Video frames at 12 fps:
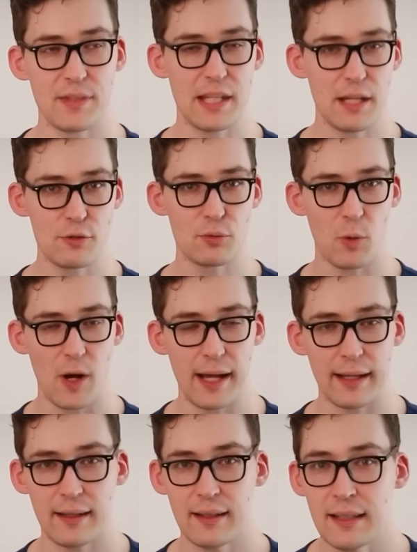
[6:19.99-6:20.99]
Here's
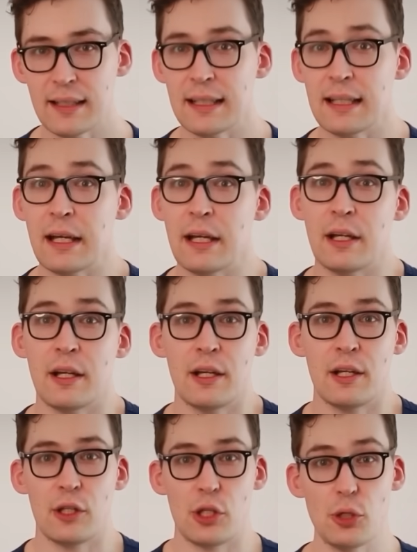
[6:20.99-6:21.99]
why.
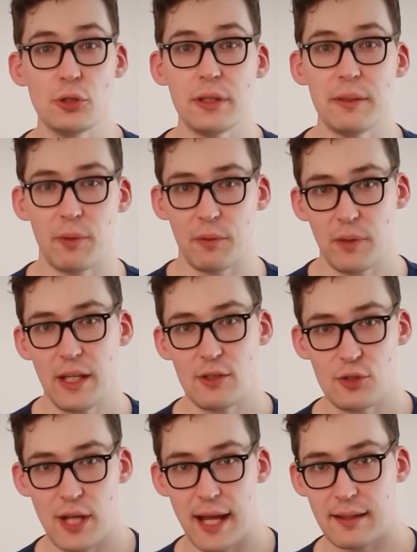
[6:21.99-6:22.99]
Usually, when we
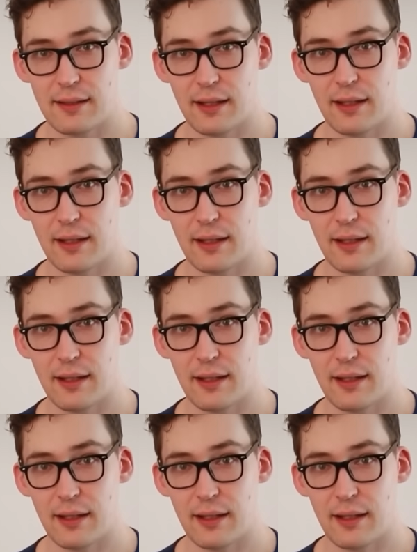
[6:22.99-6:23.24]
inject